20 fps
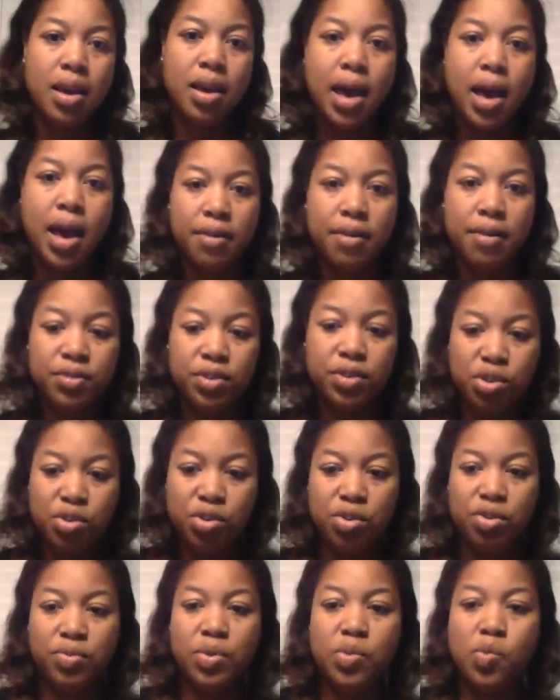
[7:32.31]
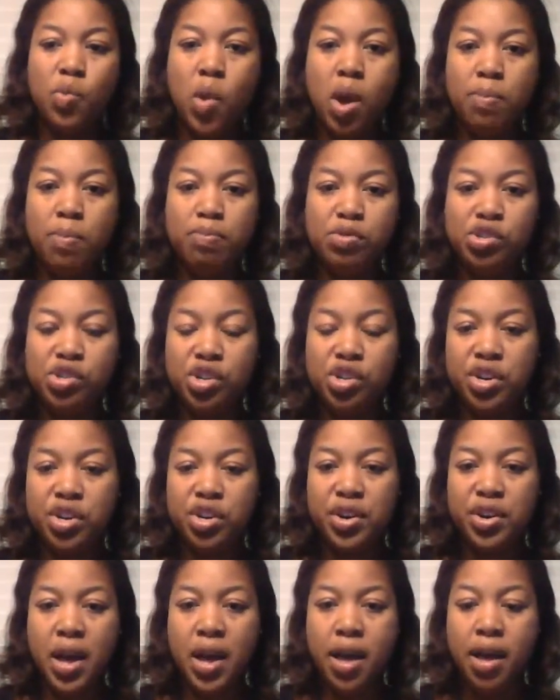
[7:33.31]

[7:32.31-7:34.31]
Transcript: after uterine rupture.